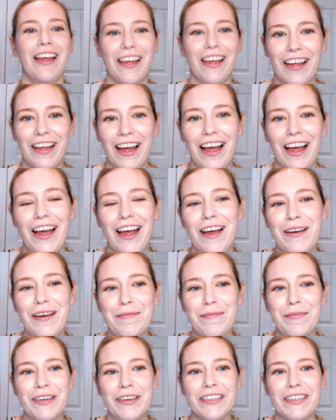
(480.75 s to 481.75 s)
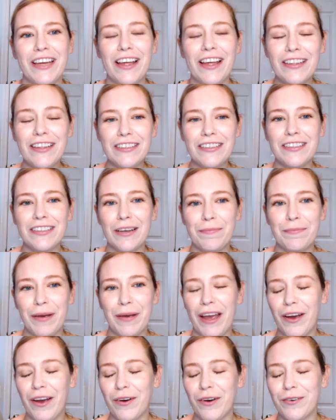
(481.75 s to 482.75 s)
Tell us
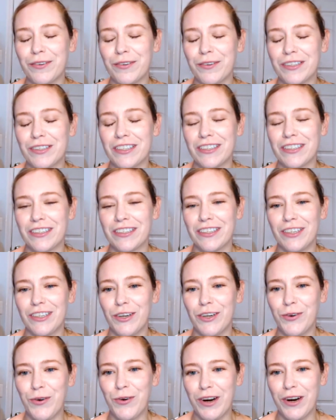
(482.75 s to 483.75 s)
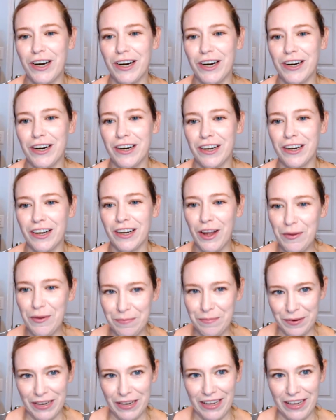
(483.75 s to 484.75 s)
about your
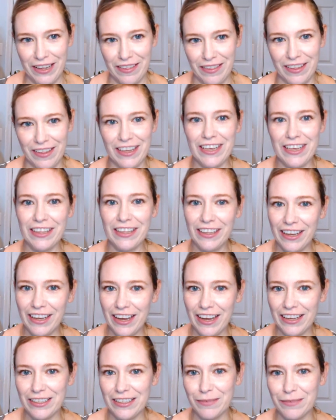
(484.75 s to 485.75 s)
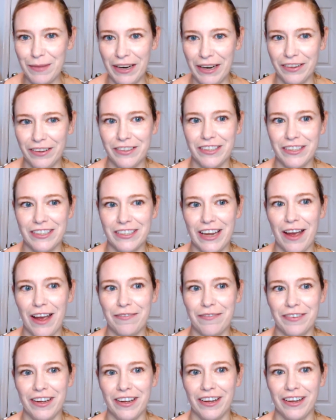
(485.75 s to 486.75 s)
company, the Healing Hands Medical
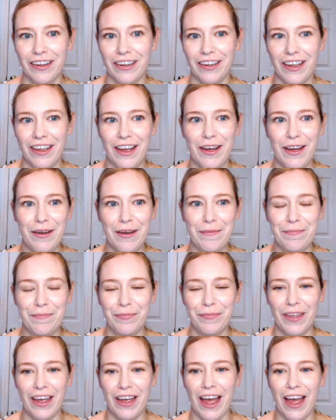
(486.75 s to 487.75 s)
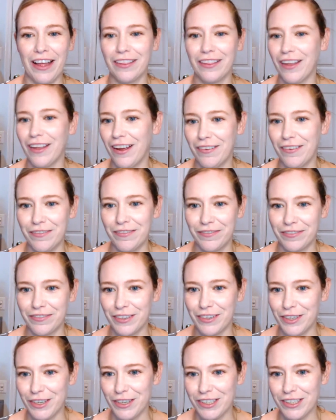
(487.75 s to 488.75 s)
Staffing. I love
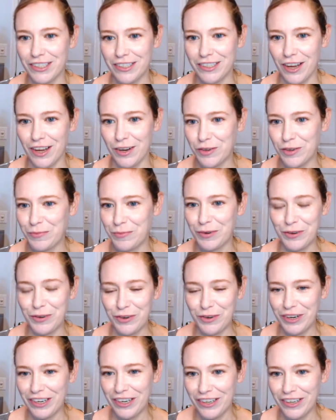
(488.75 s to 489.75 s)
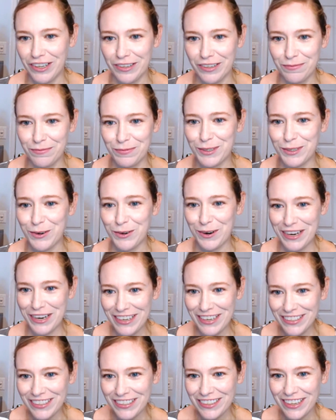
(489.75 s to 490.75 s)
nurse entrepreneurial
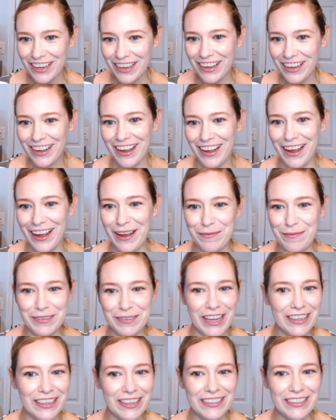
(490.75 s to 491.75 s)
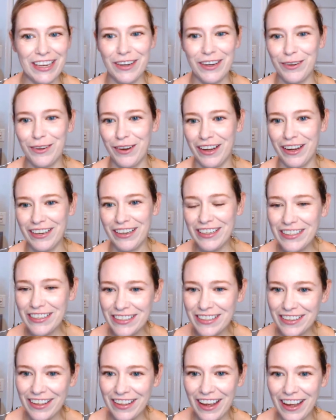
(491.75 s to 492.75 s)
stories. Tell us how you got into
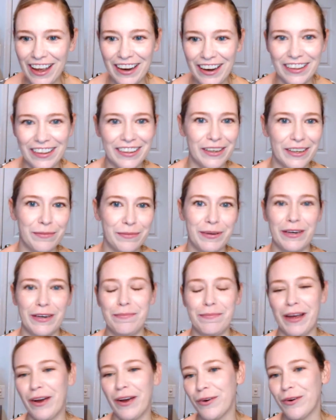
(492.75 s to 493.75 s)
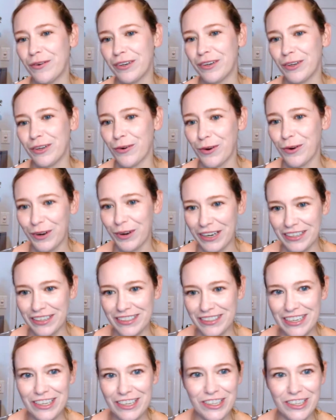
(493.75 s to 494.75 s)
that, a little bit about your
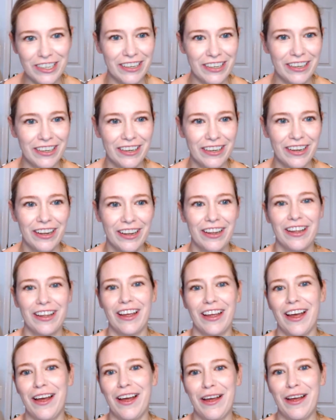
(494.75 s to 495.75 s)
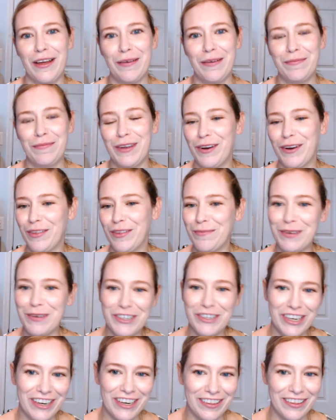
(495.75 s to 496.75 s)
organization, the mission
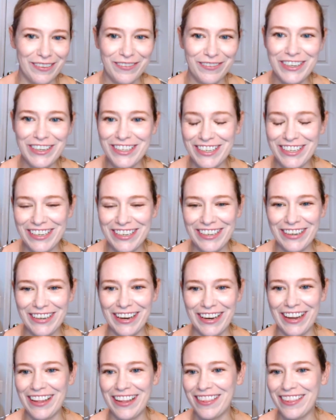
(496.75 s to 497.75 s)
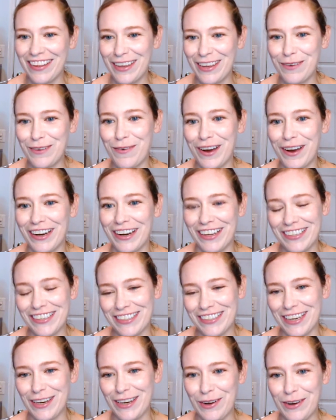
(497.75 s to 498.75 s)
and the vision, anything you want us to
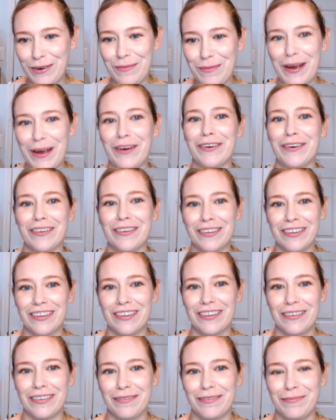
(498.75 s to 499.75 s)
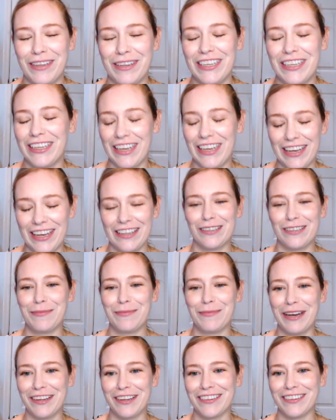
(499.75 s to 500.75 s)
know about Healing Hands
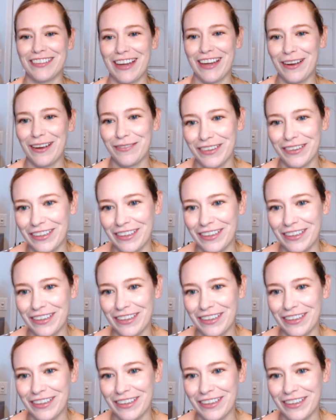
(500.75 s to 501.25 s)
Medical Staffing.